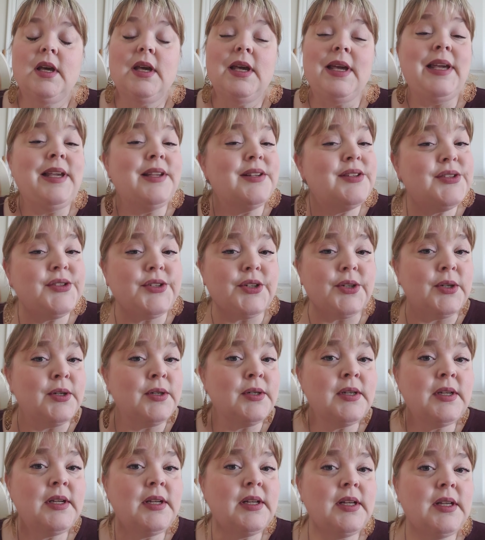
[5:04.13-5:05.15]

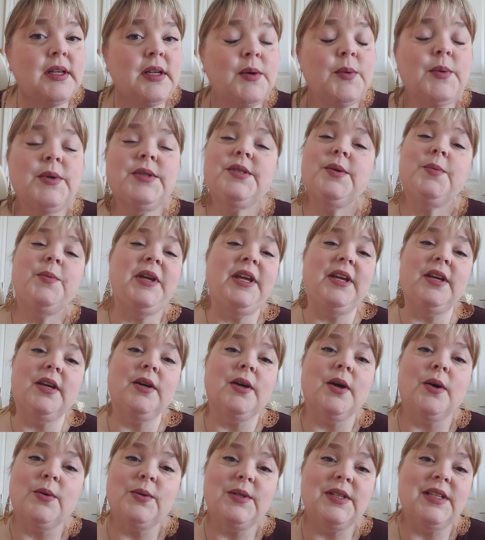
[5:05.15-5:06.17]
Easter was a week
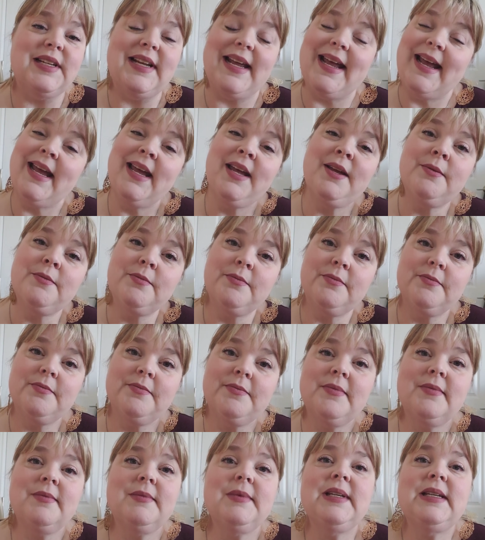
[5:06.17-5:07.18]
ago today.
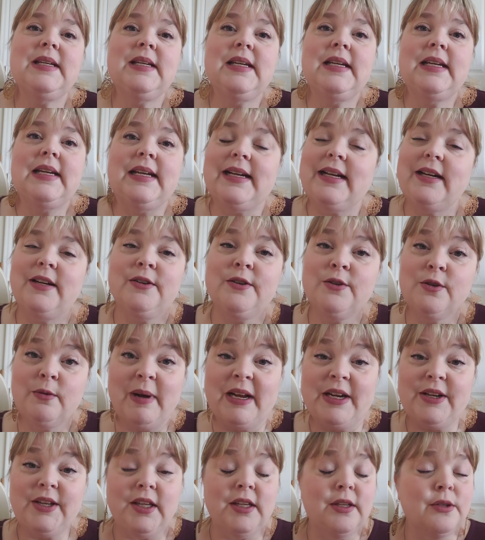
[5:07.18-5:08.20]
And I don't know
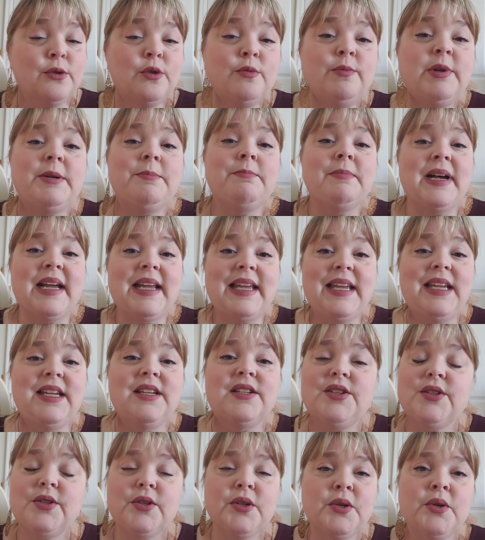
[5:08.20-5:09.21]
about you, but my
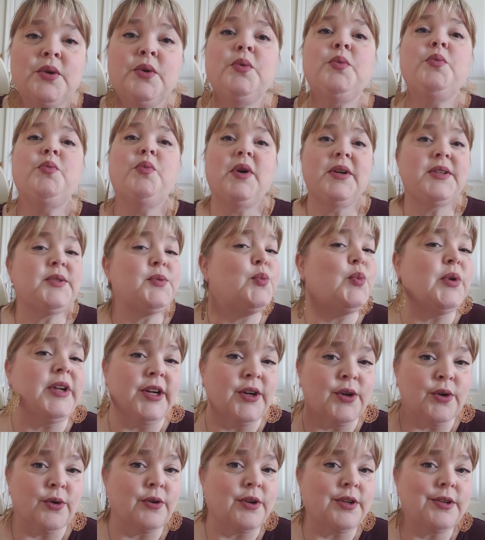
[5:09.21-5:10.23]
Easter was
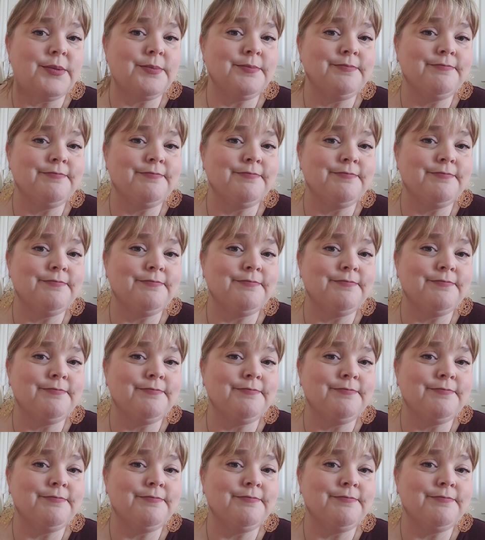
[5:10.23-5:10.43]
weird.